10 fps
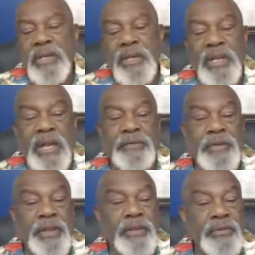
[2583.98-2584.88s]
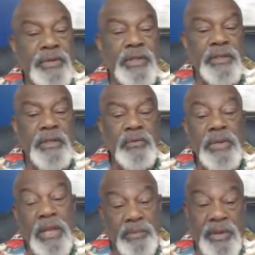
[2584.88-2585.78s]
out in the goddamn streets,
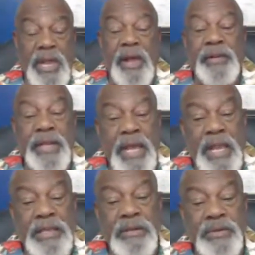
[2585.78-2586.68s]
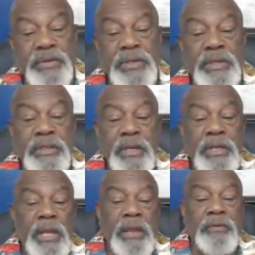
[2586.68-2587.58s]
I fuck with 3 or 4 bitches
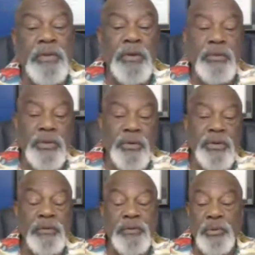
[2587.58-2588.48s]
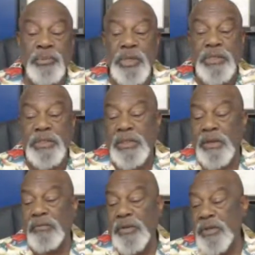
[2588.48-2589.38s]
every 10
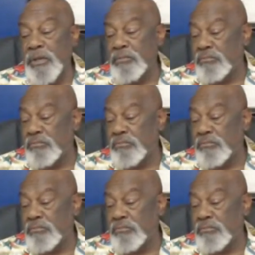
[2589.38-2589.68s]
minutes.